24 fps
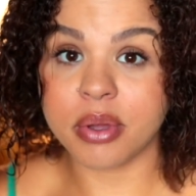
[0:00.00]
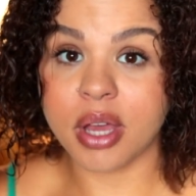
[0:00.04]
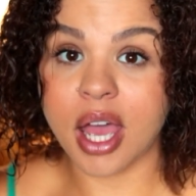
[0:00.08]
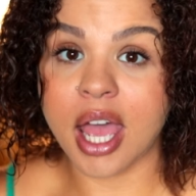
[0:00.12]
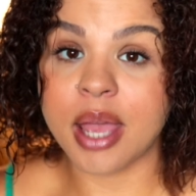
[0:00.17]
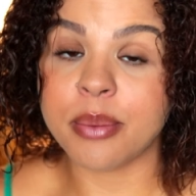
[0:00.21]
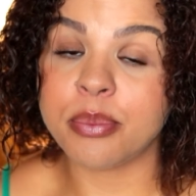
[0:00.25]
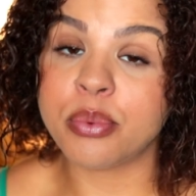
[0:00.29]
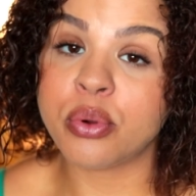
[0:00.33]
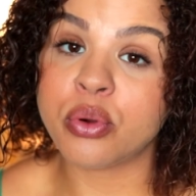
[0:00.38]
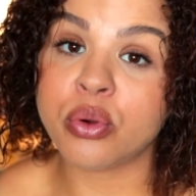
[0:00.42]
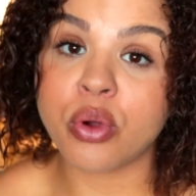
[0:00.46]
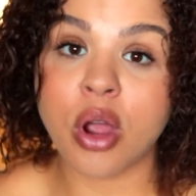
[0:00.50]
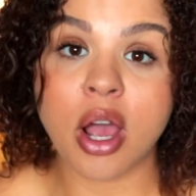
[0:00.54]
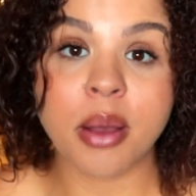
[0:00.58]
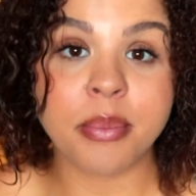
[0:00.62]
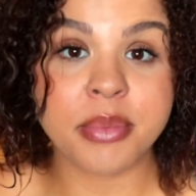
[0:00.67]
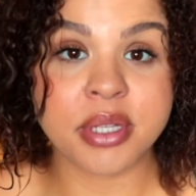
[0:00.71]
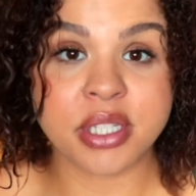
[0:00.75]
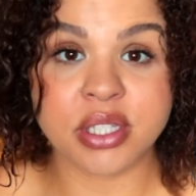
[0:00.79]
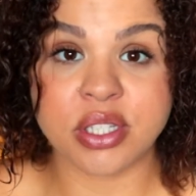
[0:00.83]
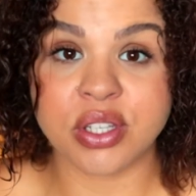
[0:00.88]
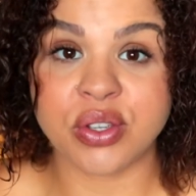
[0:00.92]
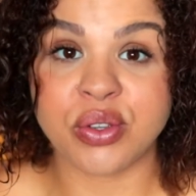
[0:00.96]
I
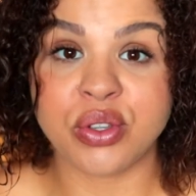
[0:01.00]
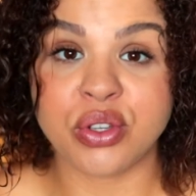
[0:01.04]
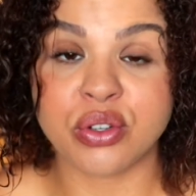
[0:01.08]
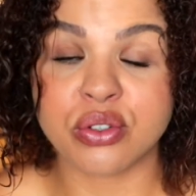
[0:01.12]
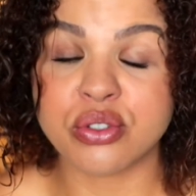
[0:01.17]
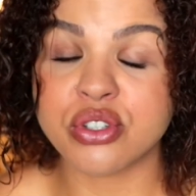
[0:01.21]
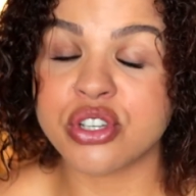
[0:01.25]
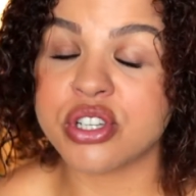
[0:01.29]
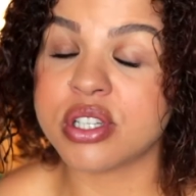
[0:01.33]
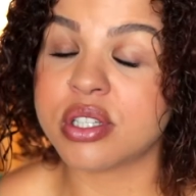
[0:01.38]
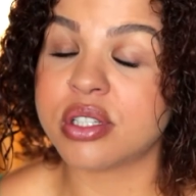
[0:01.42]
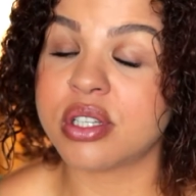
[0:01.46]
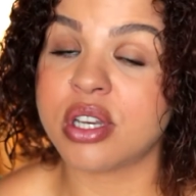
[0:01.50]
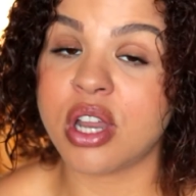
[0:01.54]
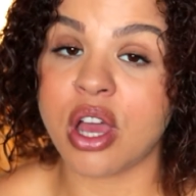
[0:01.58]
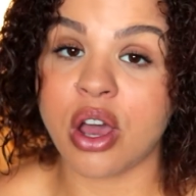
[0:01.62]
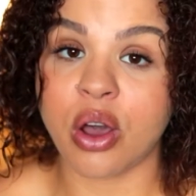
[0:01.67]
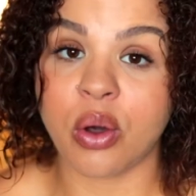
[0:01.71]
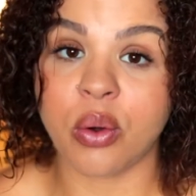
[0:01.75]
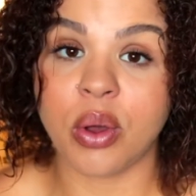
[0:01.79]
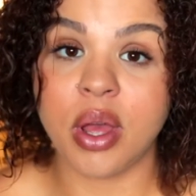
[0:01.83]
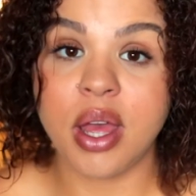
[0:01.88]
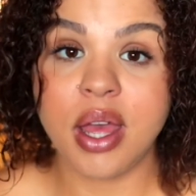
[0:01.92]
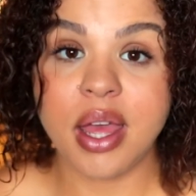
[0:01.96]
promise you, you'll just
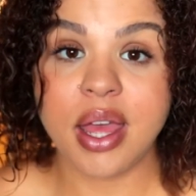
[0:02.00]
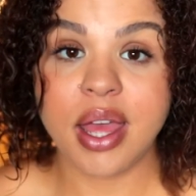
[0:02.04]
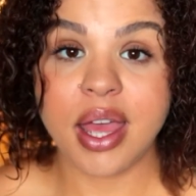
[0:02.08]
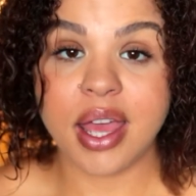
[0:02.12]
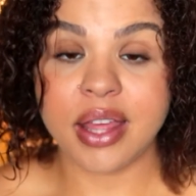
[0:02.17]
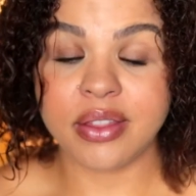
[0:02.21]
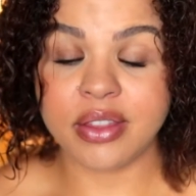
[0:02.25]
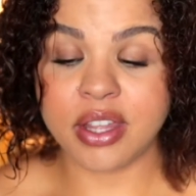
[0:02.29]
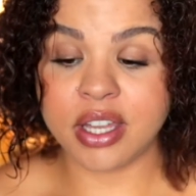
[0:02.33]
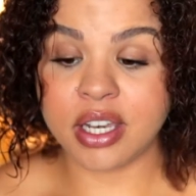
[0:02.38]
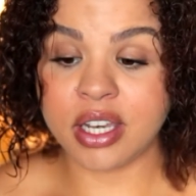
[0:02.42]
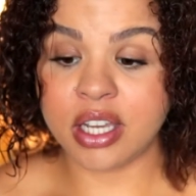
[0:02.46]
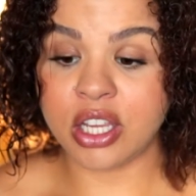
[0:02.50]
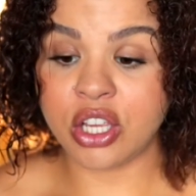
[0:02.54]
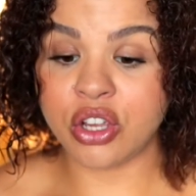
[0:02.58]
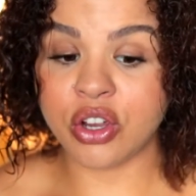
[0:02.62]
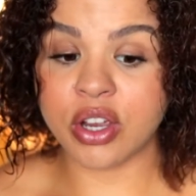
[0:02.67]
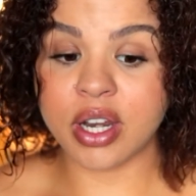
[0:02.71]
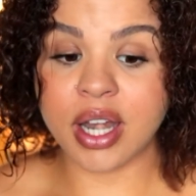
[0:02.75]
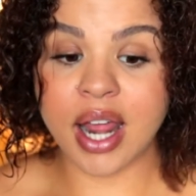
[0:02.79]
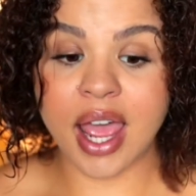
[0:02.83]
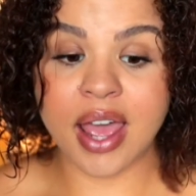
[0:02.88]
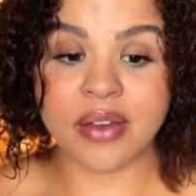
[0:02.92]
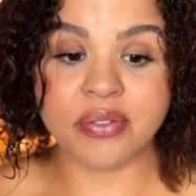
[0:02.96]
know. And then you're
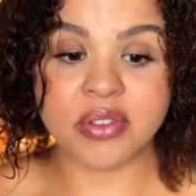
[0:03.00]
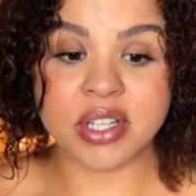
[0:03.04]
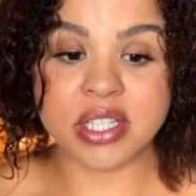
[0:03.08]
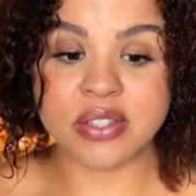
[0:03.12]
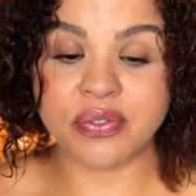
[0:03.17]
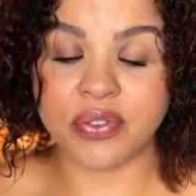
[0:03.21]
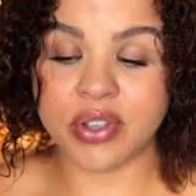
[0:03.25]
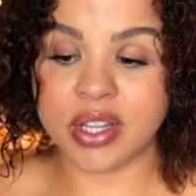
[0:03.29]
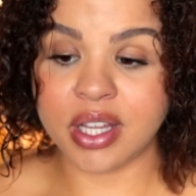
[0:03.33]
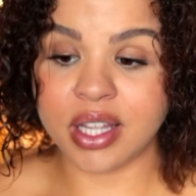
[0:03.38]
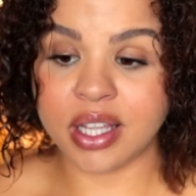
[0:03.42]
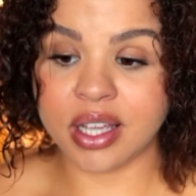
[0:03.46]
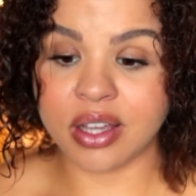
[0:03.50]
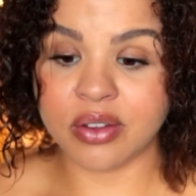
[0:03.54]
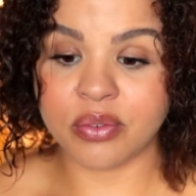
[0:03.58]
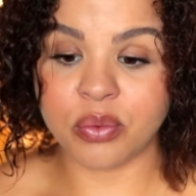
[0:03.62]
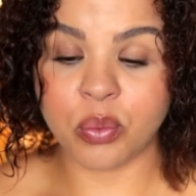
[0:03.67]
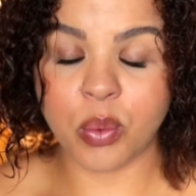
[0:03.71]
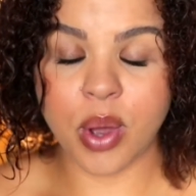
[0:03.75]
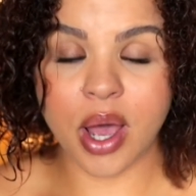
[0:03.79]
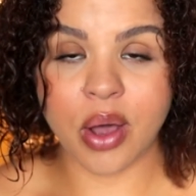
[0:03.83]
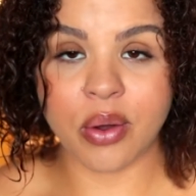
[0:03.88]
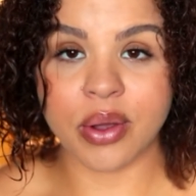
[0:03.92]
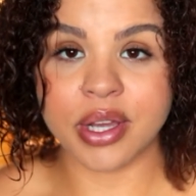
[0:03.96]
gonna have this feeling of,
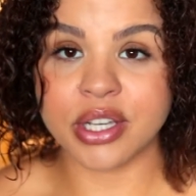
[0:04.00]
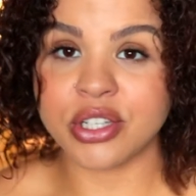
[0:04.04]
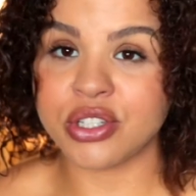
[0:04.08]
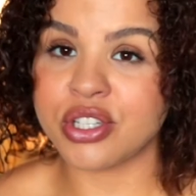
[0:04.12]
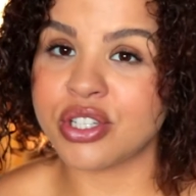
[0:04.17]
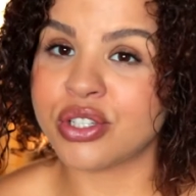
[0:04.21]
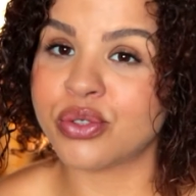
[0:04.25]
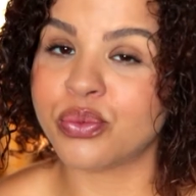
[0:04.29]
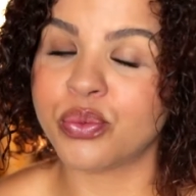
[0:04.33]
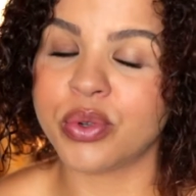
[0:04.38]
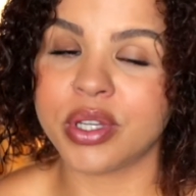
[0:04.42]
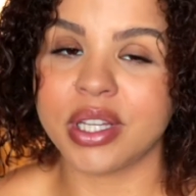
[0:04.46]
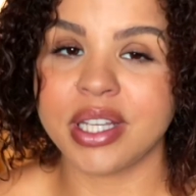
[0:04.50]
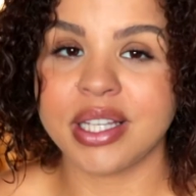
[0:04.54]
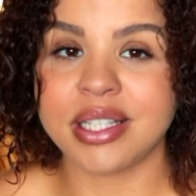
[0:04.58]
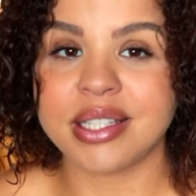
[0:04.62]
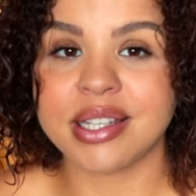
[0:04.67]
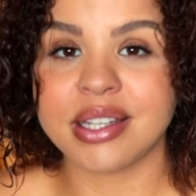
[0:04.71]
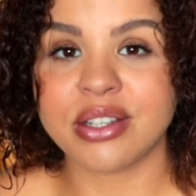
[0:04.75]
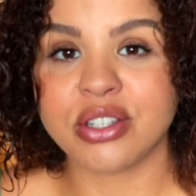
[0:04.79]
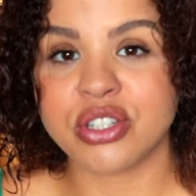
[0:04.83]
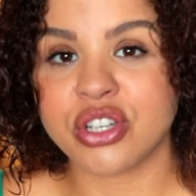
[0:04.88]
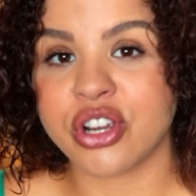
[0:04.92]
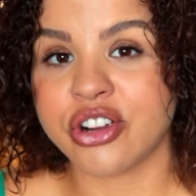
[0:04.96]
wow, I just really
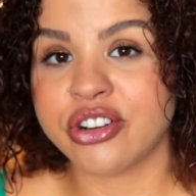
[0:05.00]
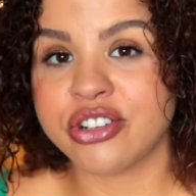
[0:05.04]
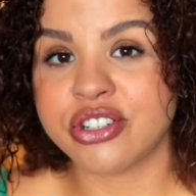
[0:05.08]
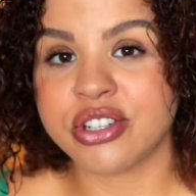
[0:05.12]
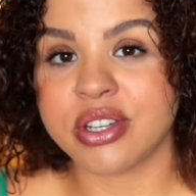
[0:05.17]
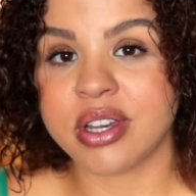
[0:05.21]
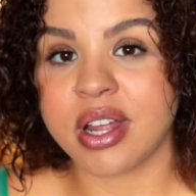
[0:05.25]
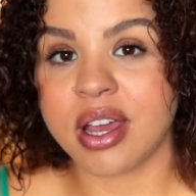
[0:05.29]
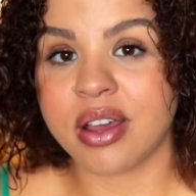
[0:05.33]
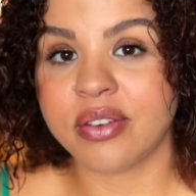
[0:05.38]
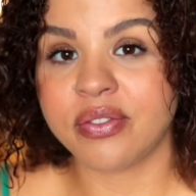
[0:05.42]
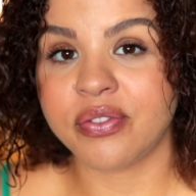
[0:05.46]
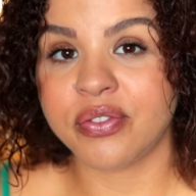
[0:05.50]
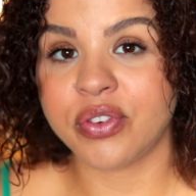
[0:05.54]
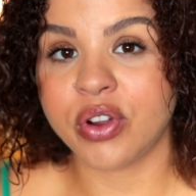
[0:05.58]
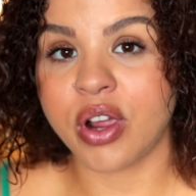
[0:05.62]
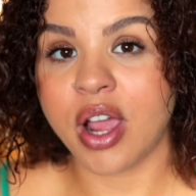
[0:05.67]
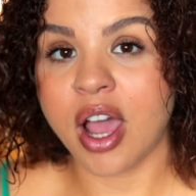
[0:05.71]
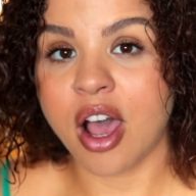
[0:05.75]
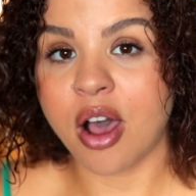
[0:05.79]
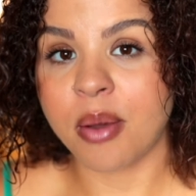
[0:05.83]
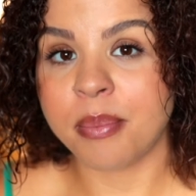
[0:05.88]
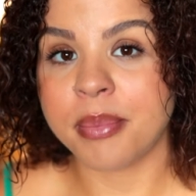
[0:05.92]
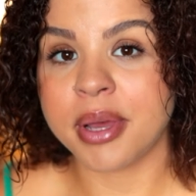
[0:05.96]
didn't charge enough for
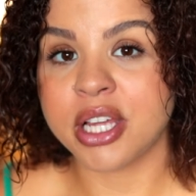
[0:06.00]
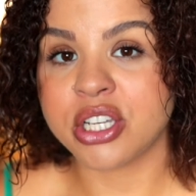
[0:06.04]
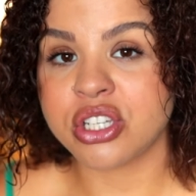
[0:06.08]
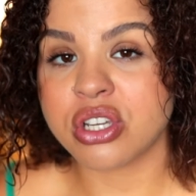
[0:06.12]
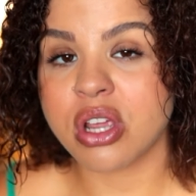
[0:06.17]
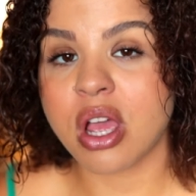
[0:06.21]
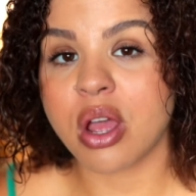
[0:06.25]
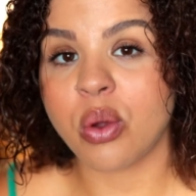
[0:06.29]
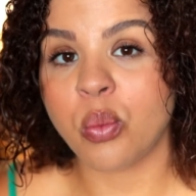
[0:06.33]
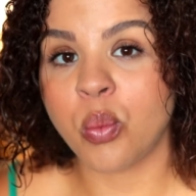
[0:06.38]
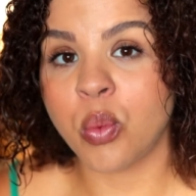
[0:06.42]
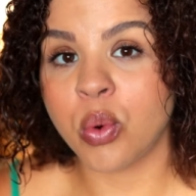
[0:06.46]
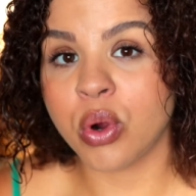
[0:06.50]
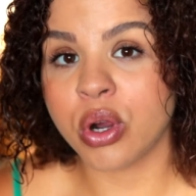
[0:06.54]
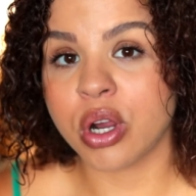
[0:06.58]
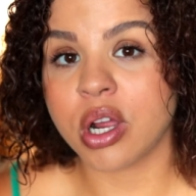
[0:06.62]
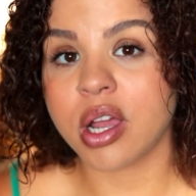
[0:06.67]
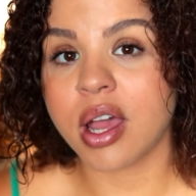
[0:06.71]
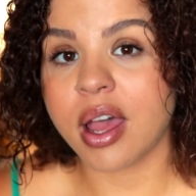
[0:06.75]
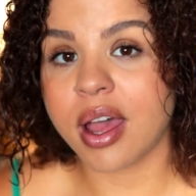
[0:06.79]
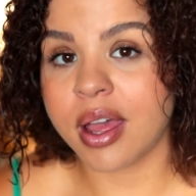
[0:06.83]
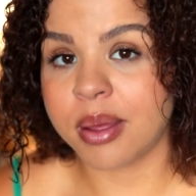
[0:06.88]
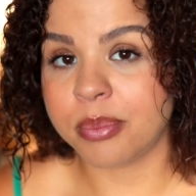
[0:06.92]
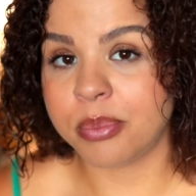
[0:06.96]
how much
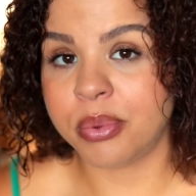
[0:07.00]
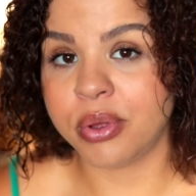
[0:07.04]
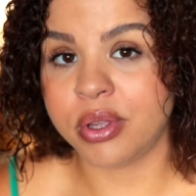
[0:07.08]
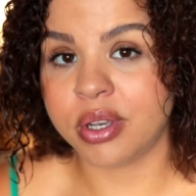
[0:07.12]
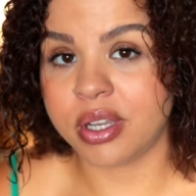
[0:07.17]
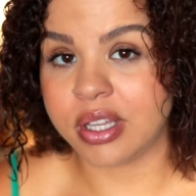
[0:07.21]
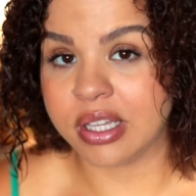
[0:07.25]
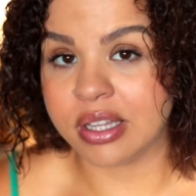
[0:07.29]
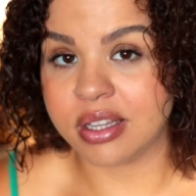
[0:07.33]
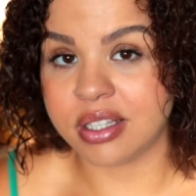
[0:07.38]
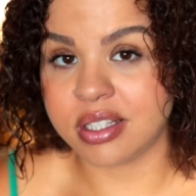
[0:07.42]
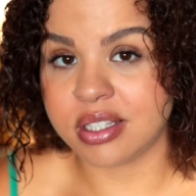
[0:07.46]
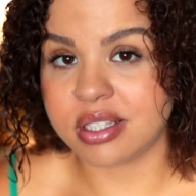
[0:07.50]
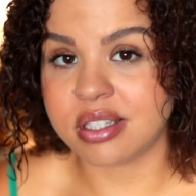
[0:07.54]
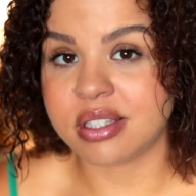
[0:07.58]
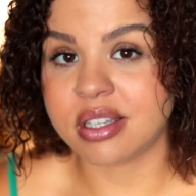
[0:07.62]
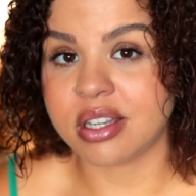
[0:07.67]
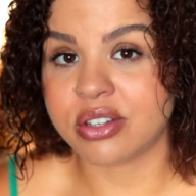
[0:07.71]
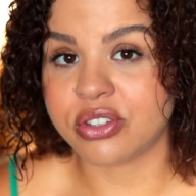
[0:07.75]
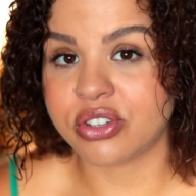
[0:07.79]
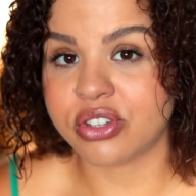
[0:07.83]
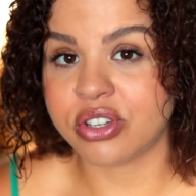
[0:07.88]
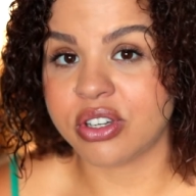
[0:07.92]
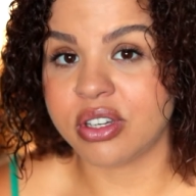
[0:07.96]
work I put in this
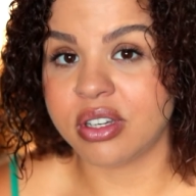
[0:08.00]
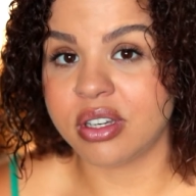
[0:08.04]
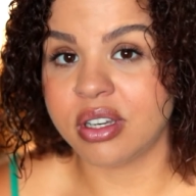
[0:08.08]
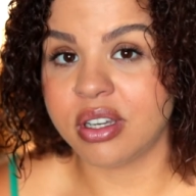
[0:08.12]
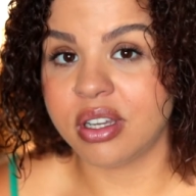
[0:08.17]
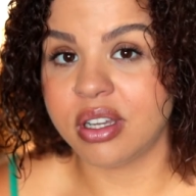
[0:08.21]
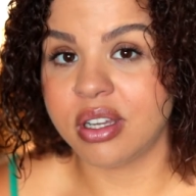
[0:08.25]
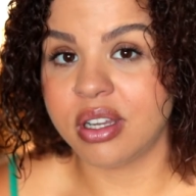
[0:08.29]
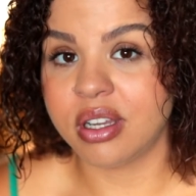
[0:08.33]
session.